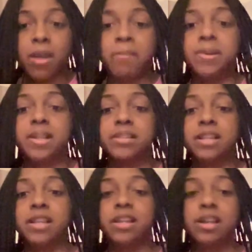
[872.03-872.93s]
But at the
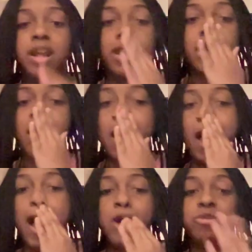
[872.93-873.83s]
end of the day,
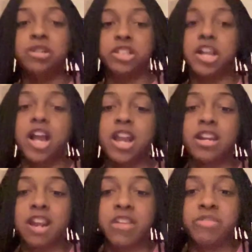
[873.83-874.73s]
I wish I had a
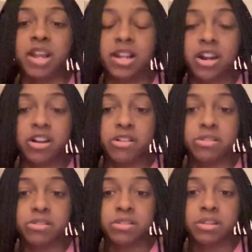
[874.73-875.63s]
life like
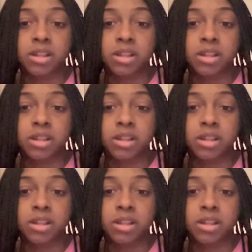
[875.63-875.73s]
hers.